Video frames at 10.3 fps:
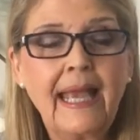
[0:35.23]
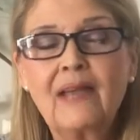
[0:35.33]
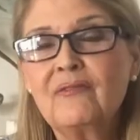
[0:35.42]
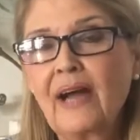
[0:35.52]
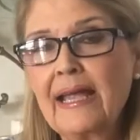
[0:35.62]

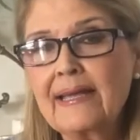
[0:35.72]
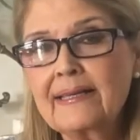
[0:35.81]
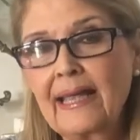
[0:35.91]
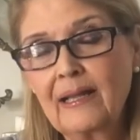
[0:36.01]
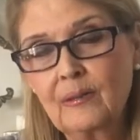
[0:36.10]
And
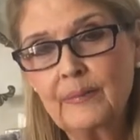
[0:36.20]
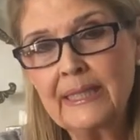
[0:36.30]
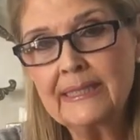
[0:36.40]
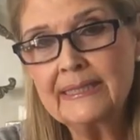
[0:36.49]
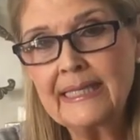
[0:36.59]
Vayakhel
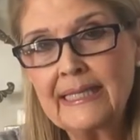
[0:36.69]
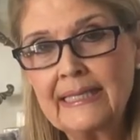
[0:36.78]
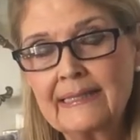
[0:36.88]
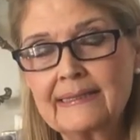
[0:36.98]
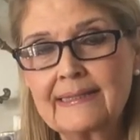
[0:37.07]
means
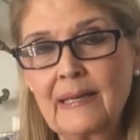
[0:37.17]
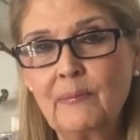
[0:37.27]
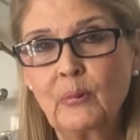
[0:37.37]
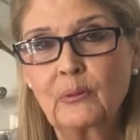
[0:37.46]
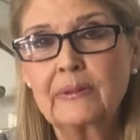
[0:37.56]
he
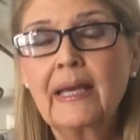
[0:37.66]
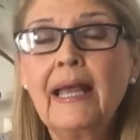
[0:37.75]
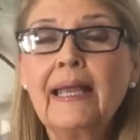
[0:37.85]
assembled.